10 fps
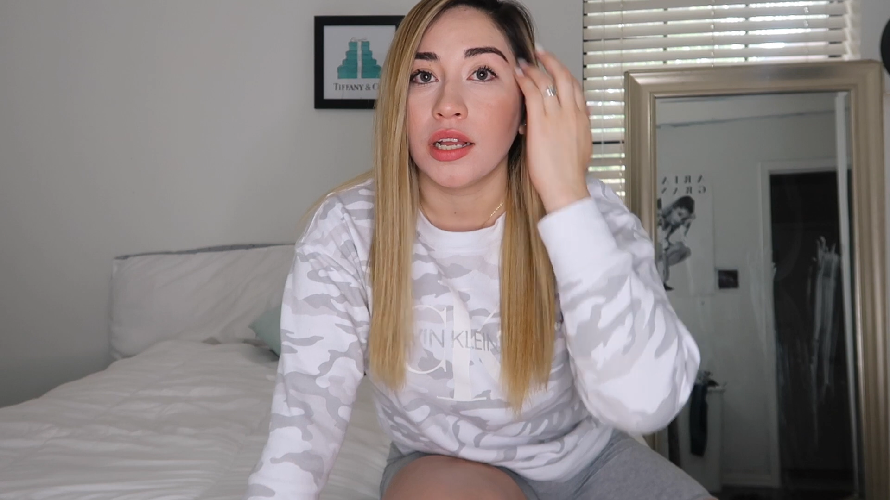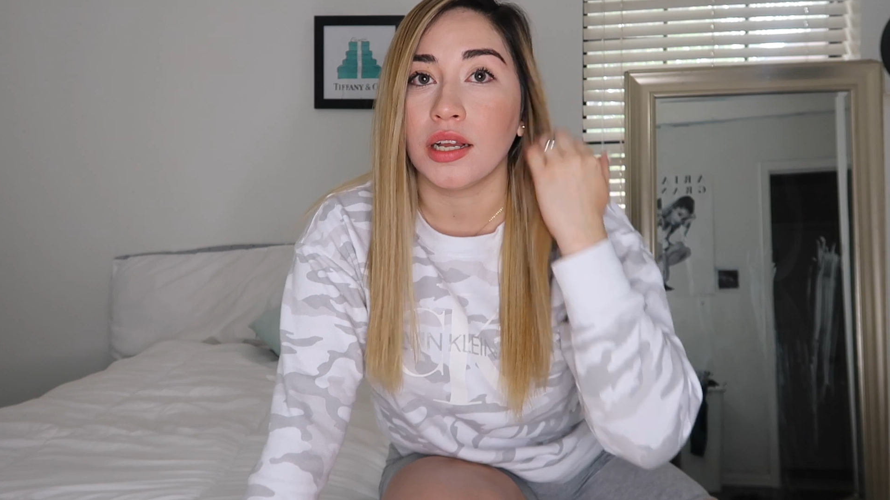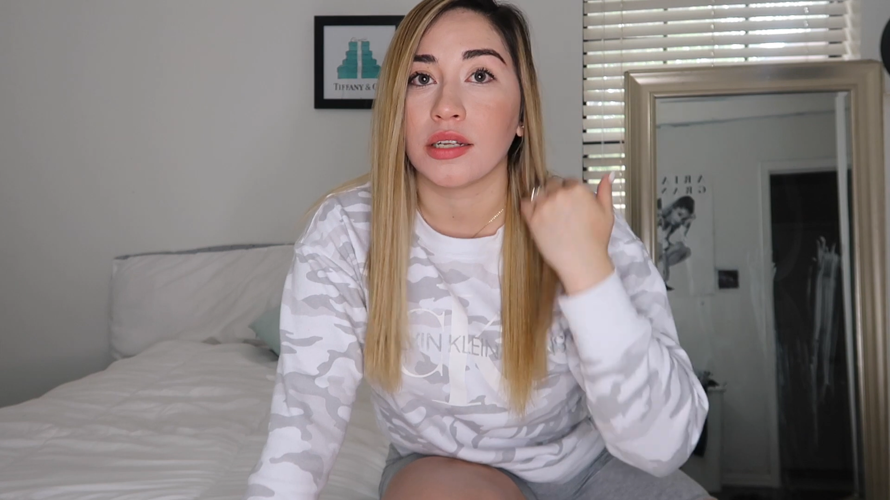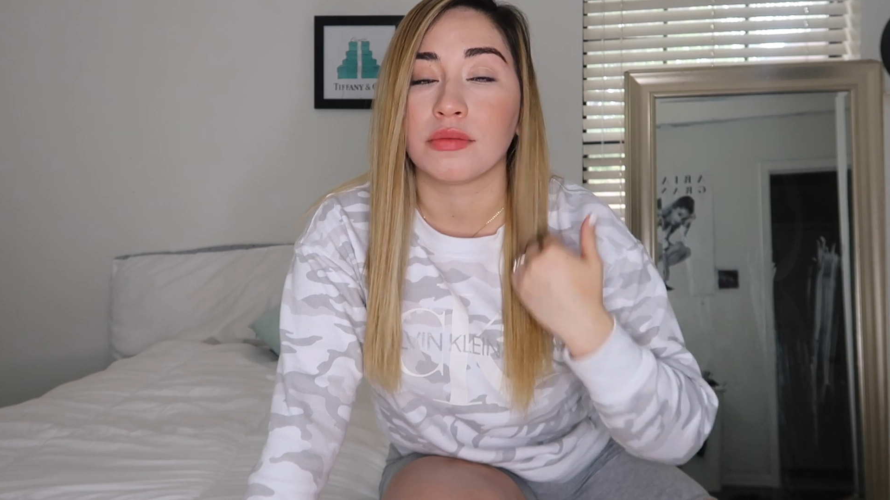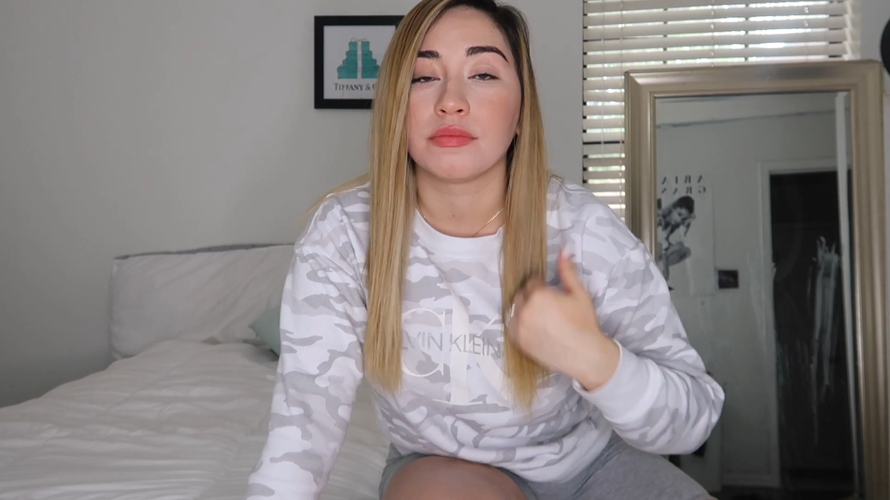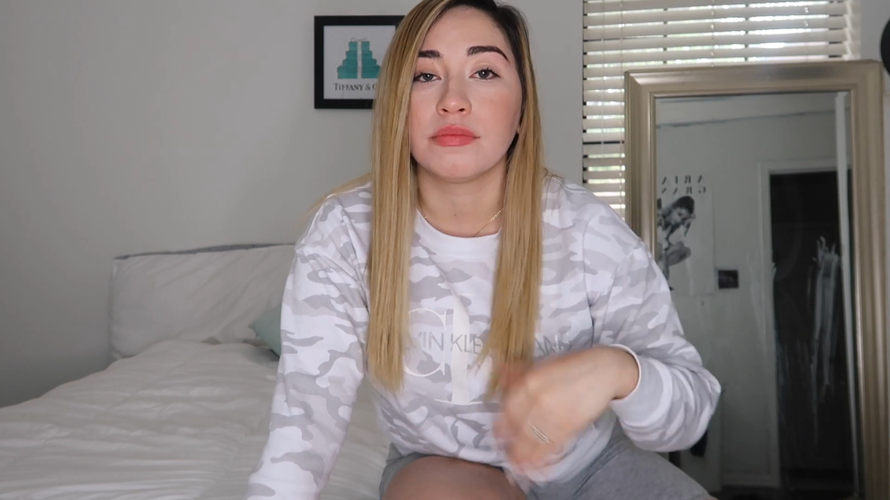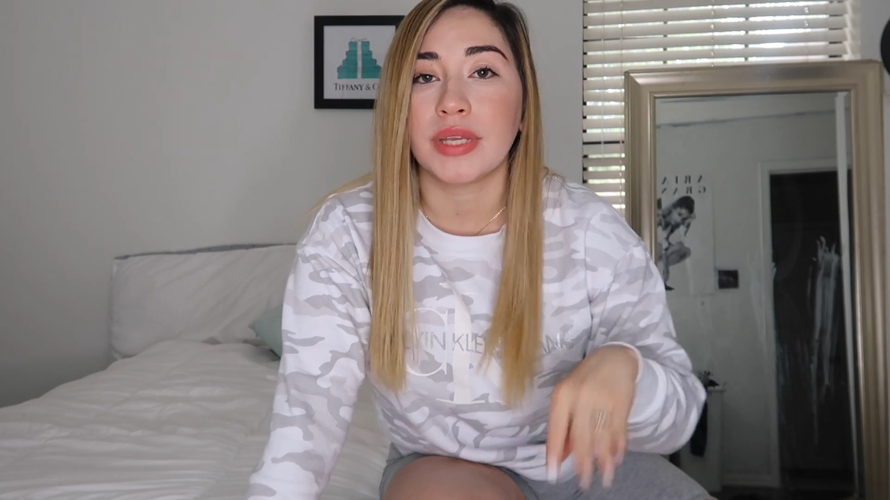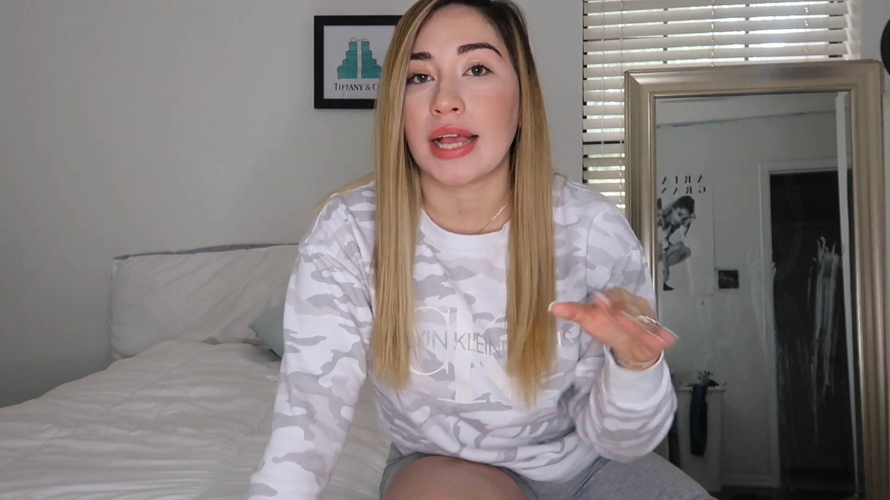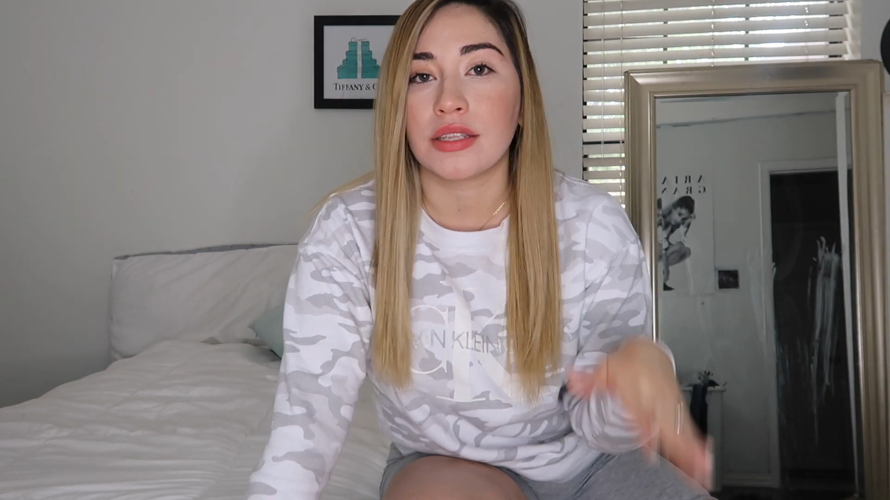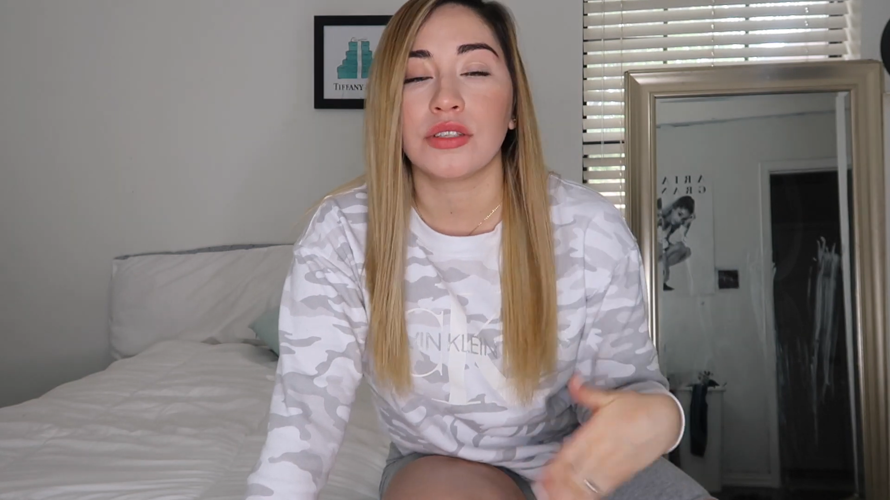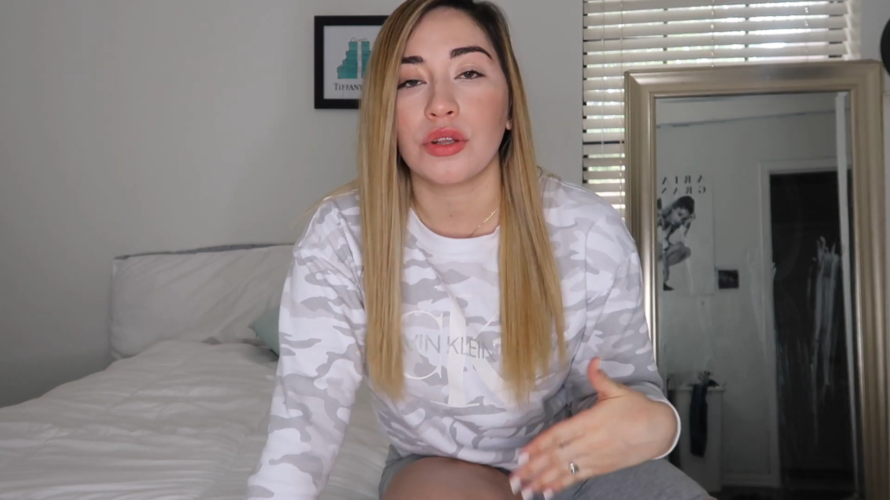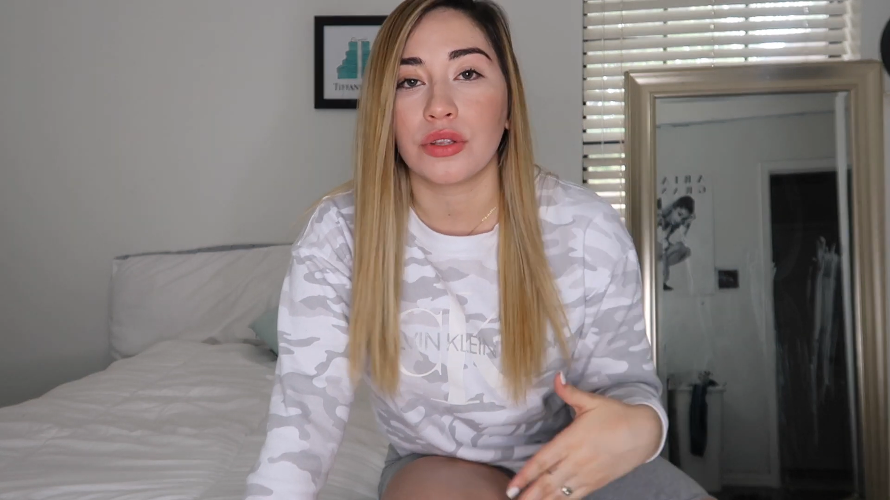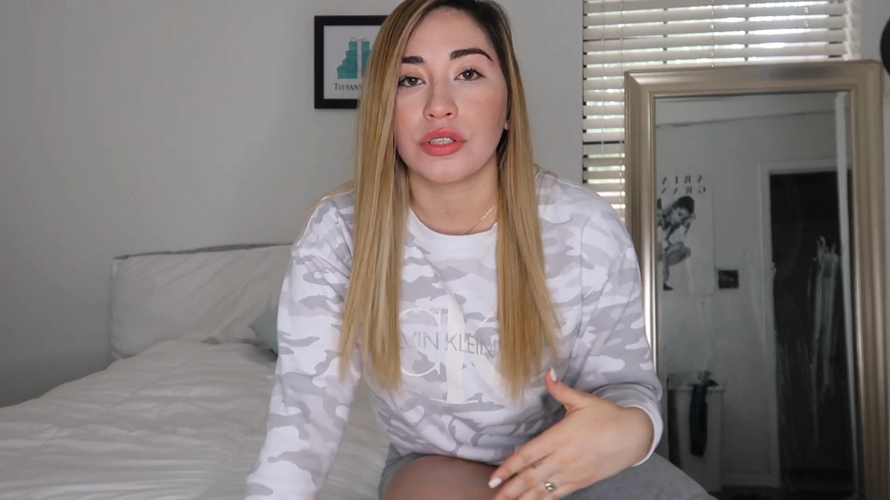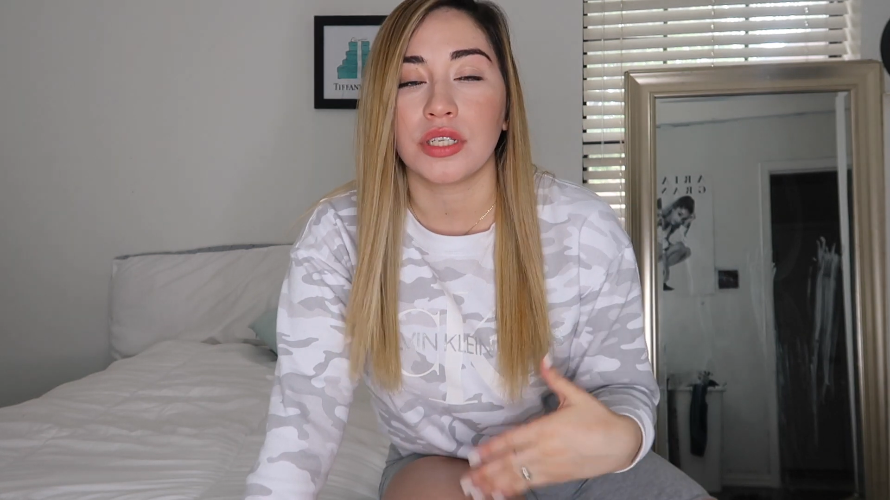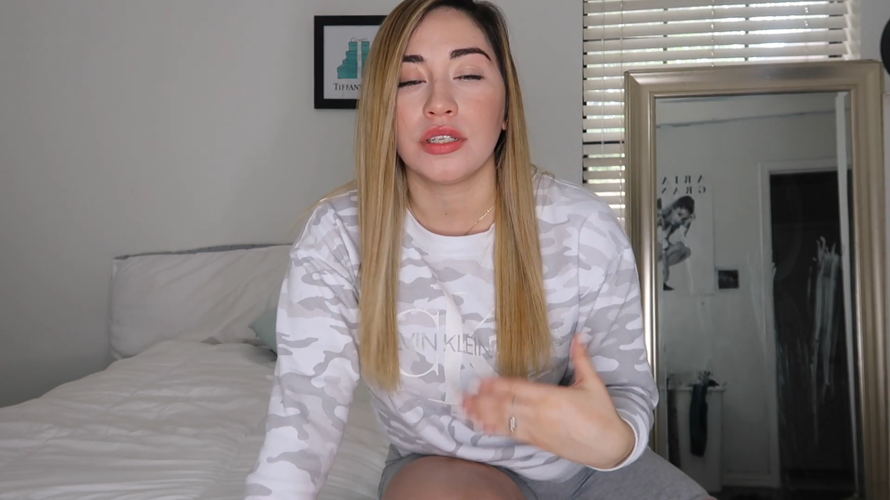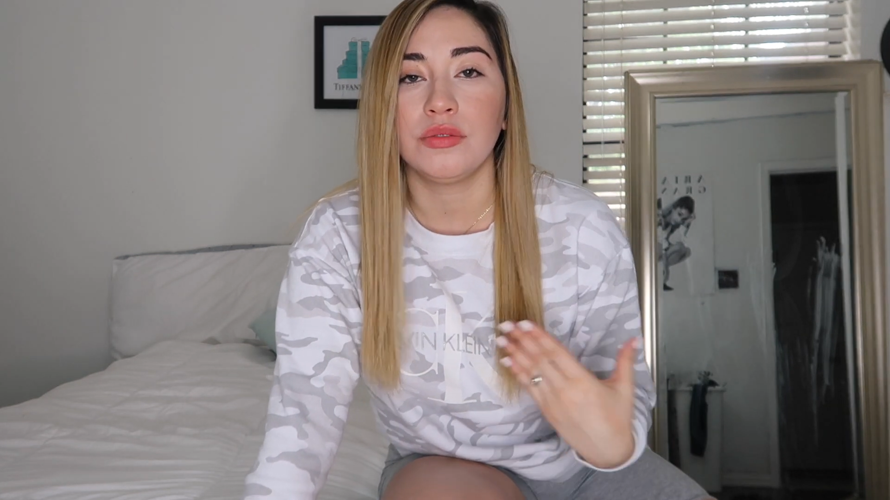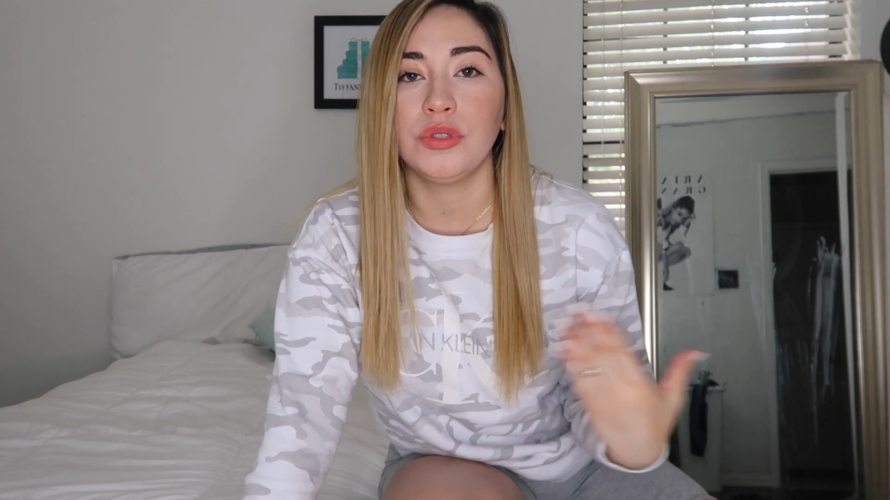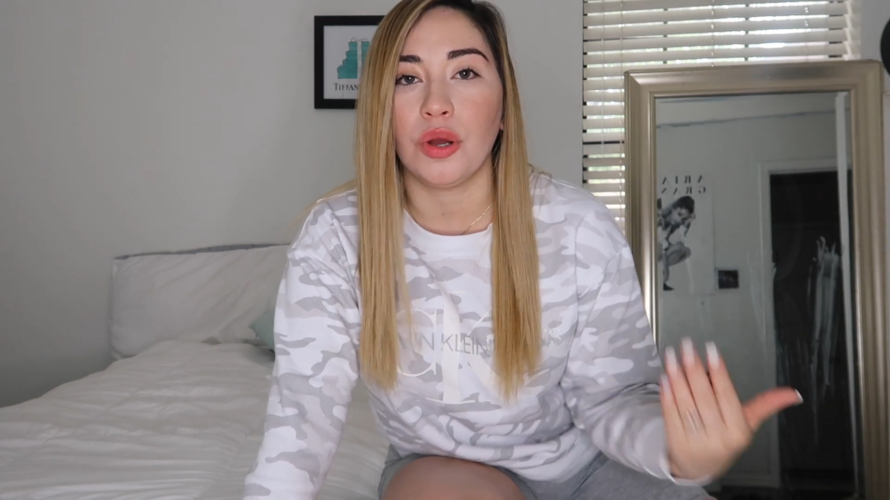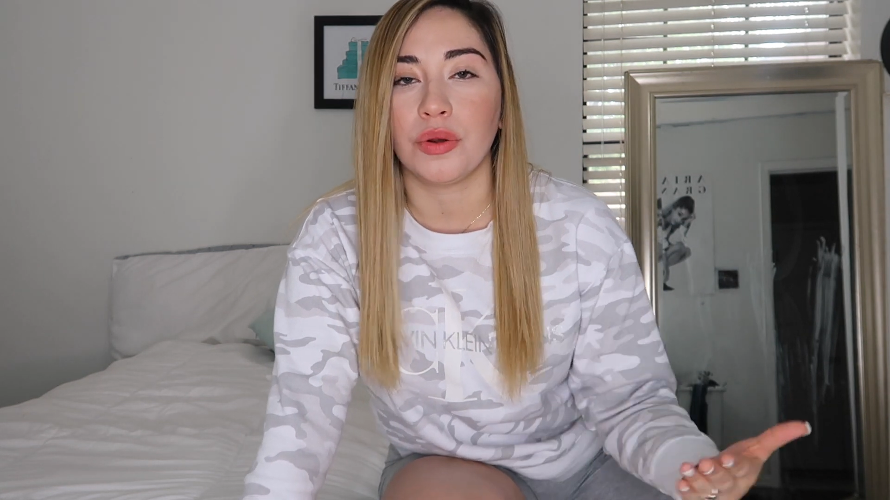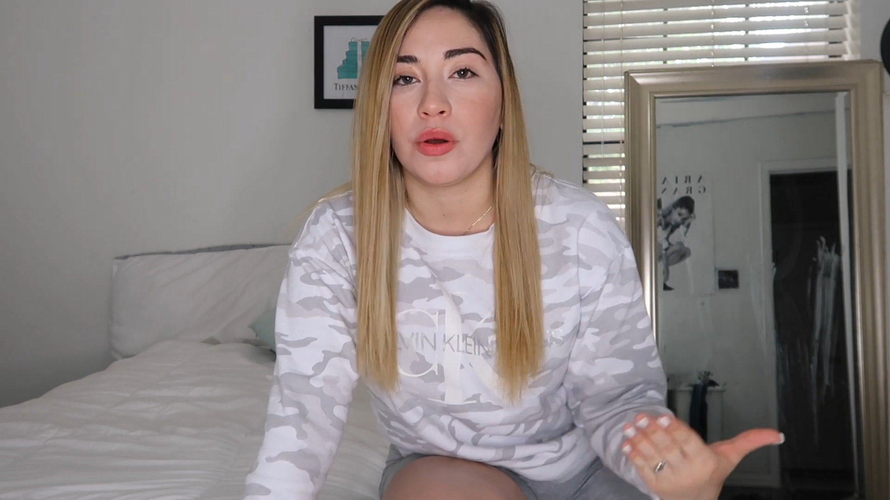But yeah, so those of you who
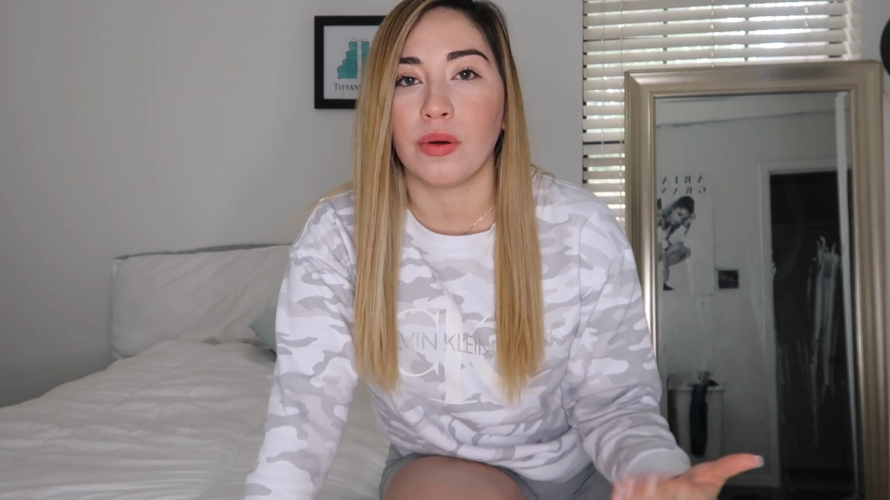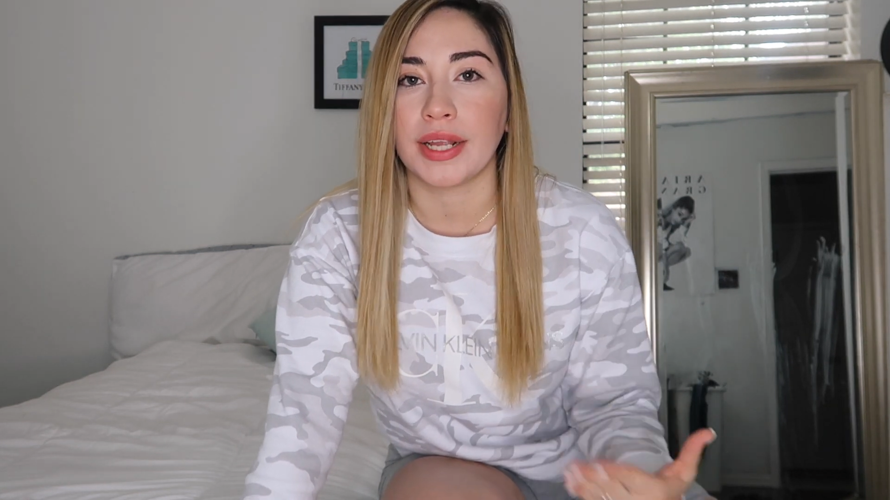don't know,